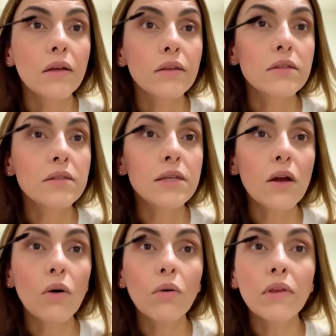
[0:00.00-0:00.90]
This is the
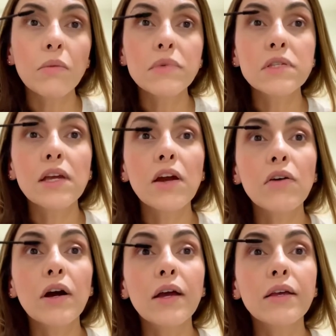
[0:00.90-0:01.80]
only
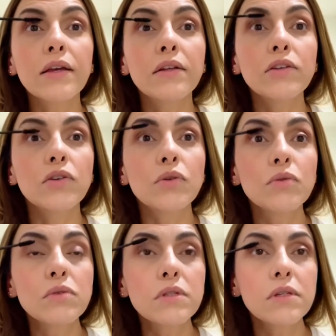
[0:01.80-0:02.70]
mascara I can
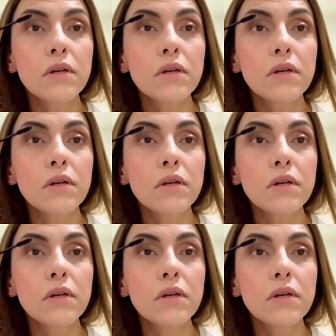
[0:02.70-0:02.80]
use.